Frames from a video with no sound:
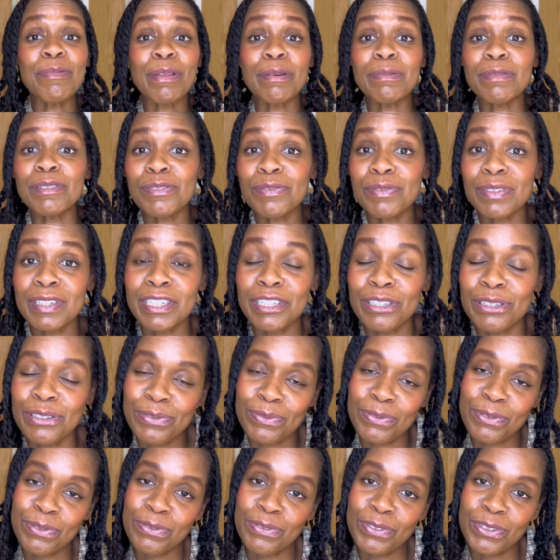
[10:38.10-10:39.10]
that was really
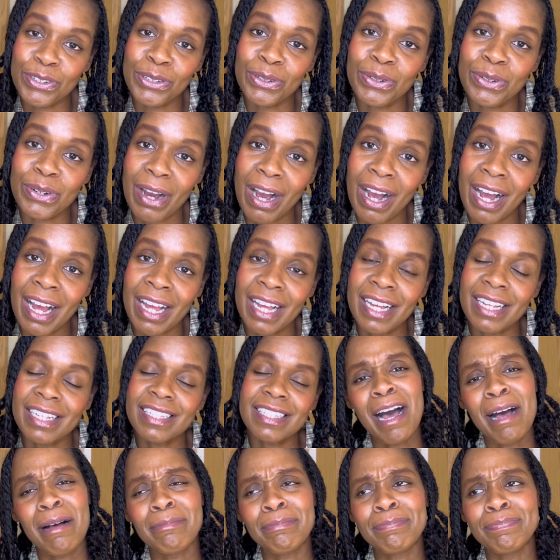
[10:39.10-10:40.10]
useful for you guys.
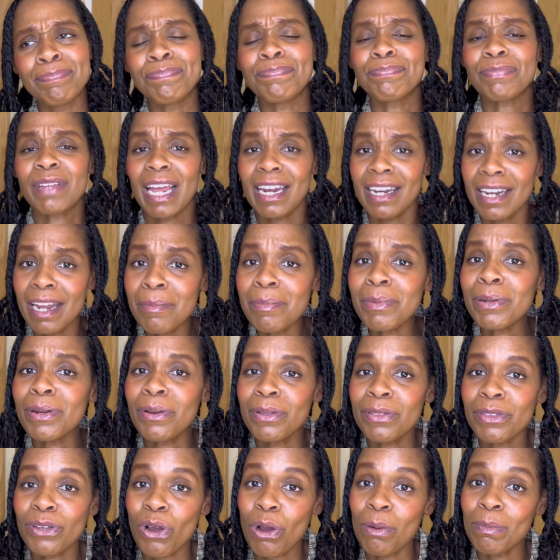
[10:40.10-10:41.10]
Let me know
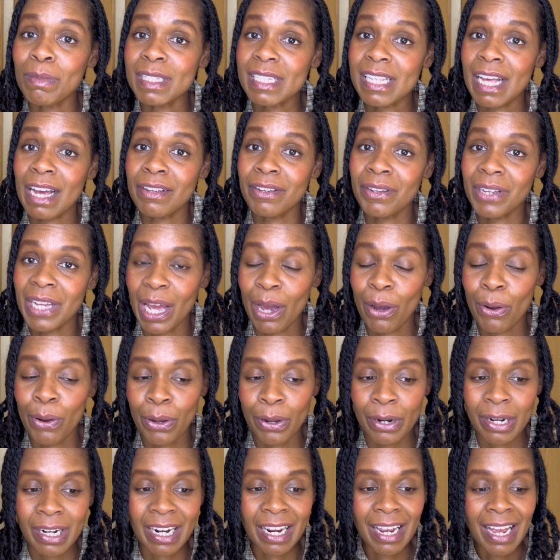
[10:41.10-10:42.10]
in the comments how you get
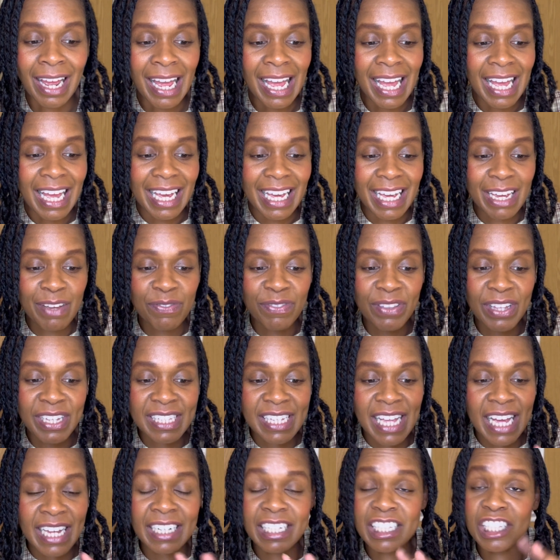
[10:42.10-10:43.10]
on. If there's
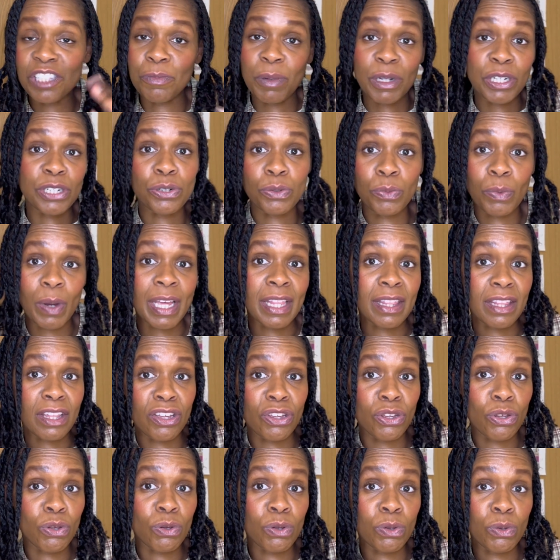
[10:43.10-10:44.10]
any special way that
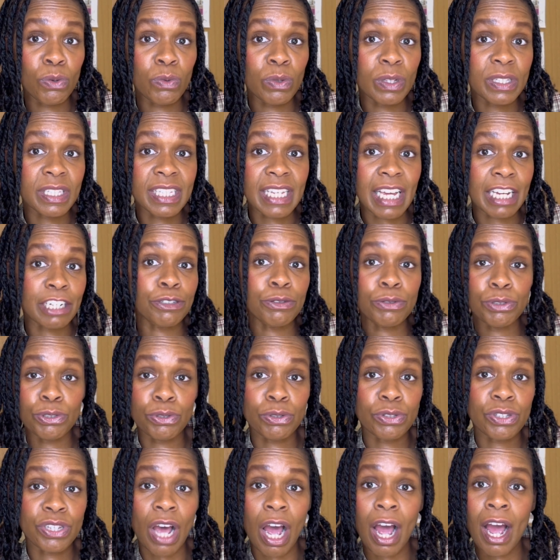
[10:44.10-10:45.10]
you schedule your
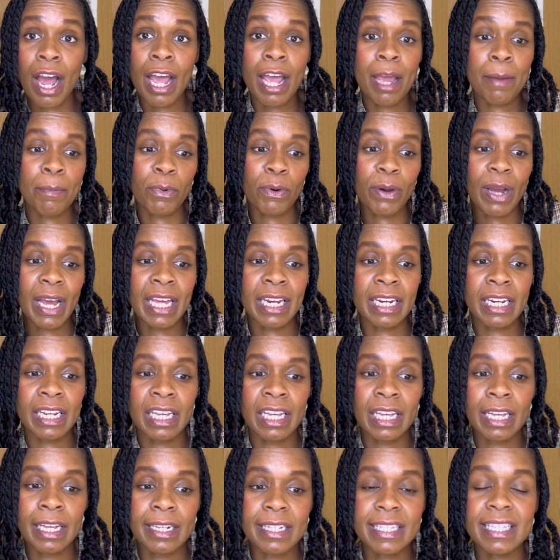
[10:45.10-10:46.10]
time or
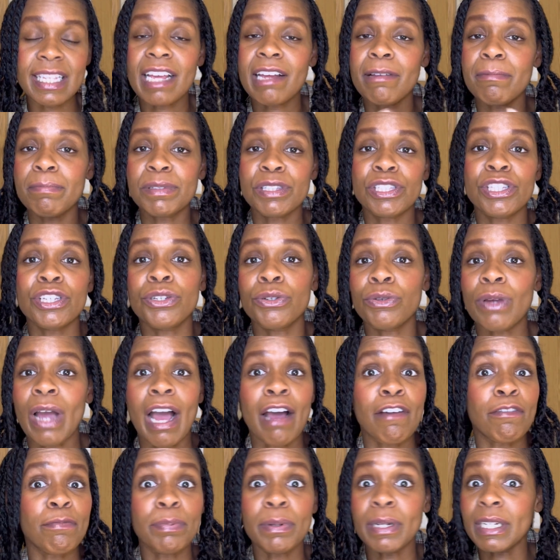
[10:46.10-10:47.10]
any tips that you
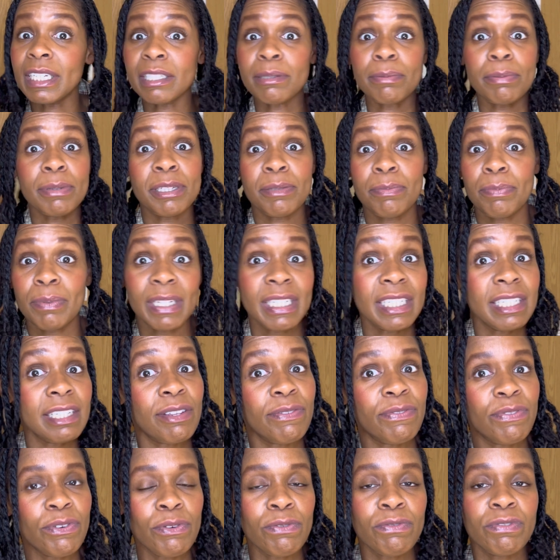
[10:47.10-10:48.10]
have, please
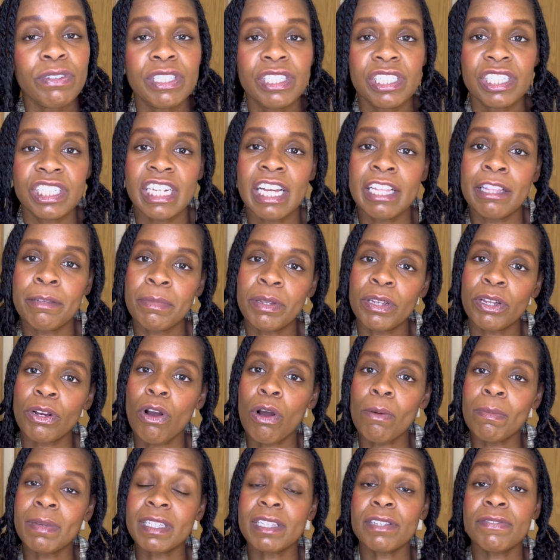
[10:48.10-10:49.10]
feel free to share them in the
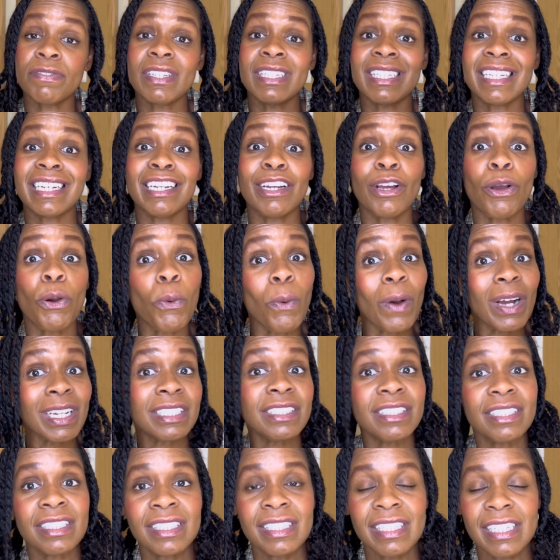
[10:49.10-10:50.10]
comments. If there's any
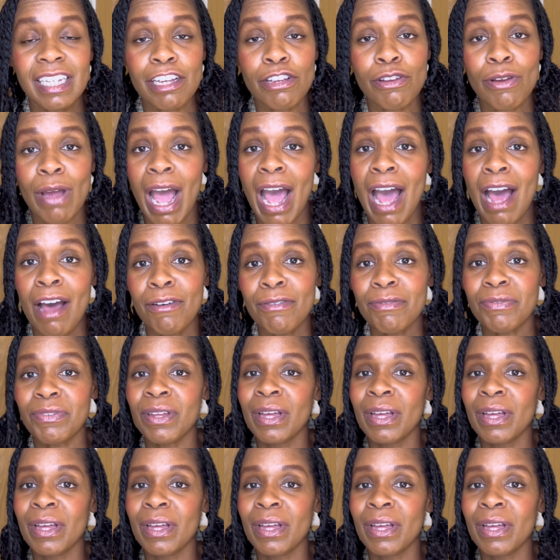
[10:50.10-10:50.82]
questions that you have,